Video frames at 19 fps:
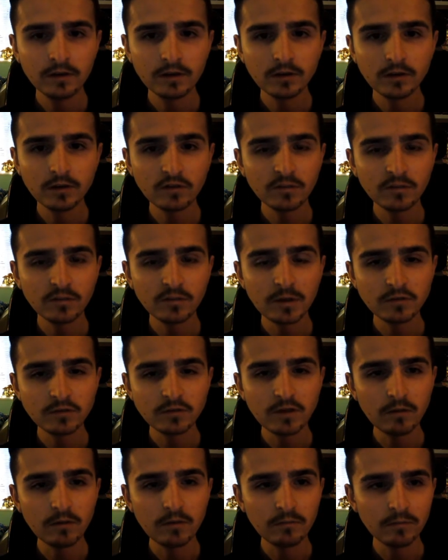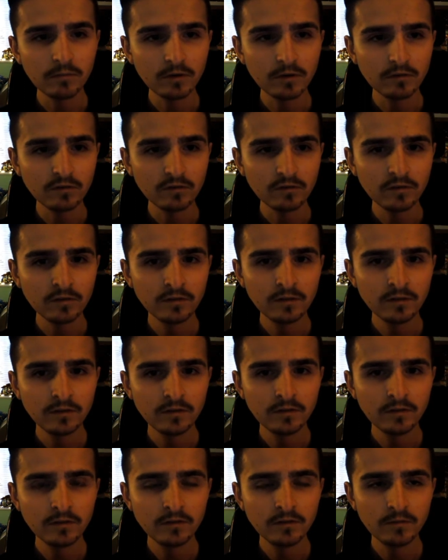Not so much Rome, because...
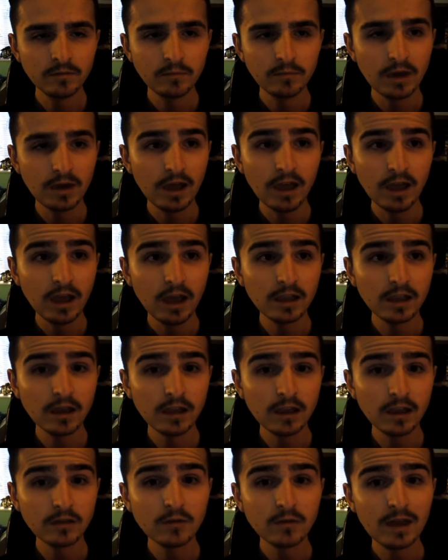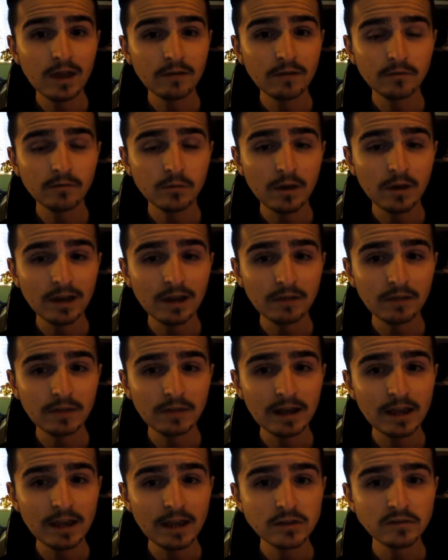But I do gather, from what I gather, they're
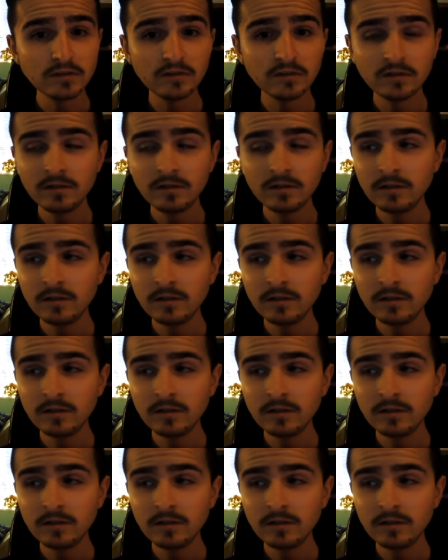legends.